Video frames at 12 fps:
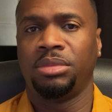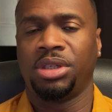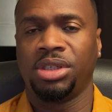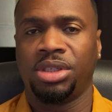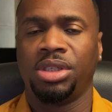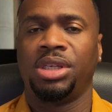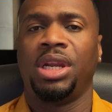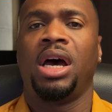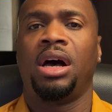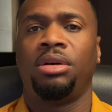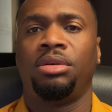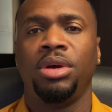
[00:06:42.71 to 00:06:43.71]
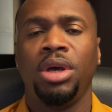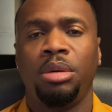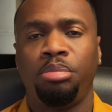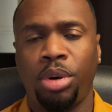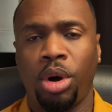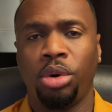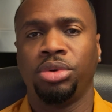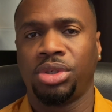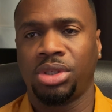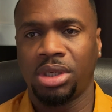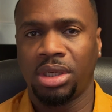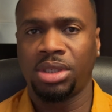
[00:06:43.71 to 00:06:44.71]
This is now
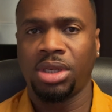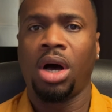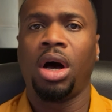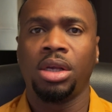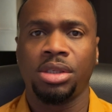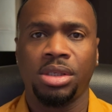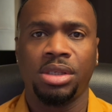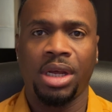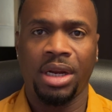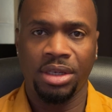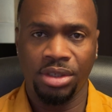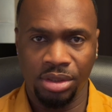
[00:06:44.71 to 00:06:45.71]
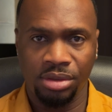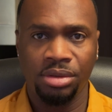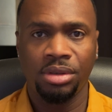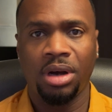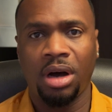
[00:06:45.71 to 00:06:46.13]
post task that I do